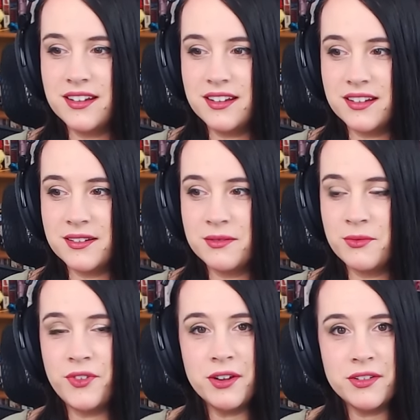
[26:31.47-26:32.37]

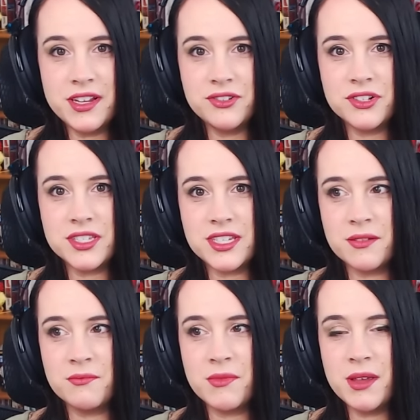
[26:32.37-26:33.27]
Very
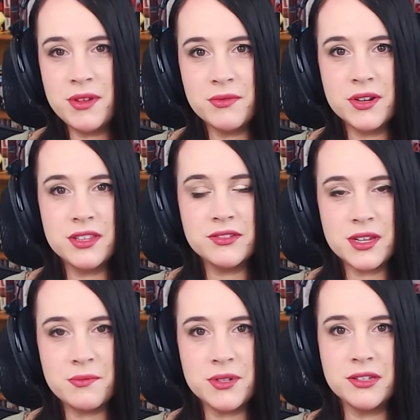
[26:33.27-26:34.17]
interesting. Maybe one of those
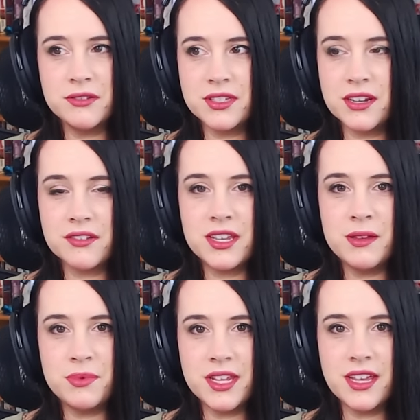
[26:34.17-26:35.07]
episodes that I'll keep
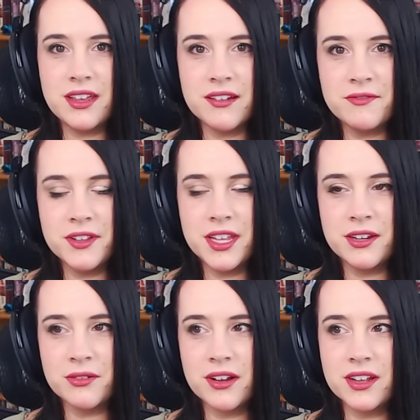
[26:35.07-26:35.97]
thinking of
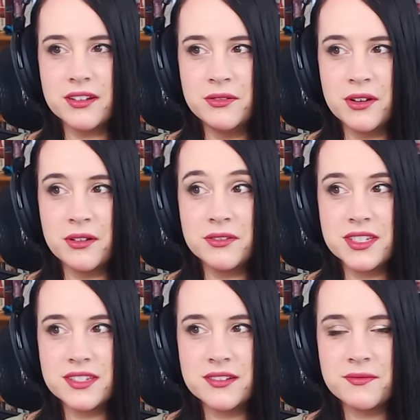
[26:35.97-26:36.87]
later on. Who
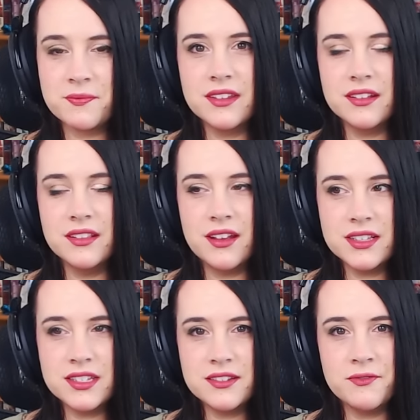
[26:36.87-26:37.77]
knows?
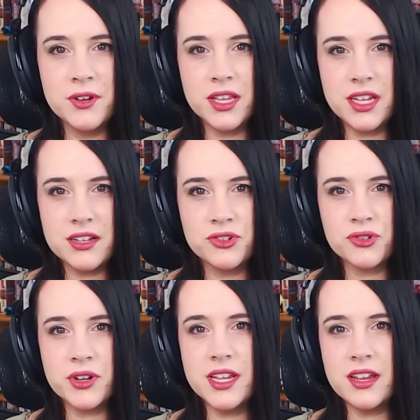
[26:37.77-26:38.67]
Lots of really
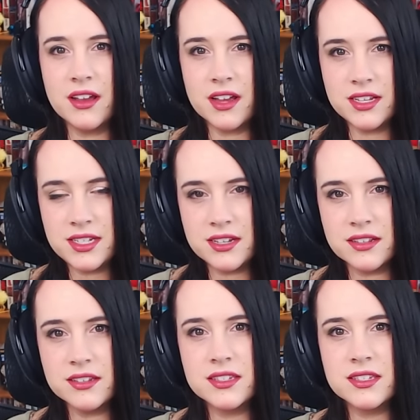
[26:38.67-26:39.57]
intriguing
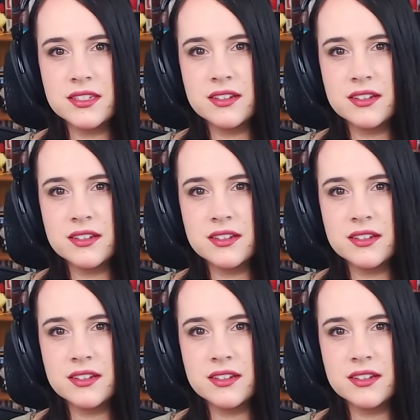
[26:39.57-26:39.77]
ideas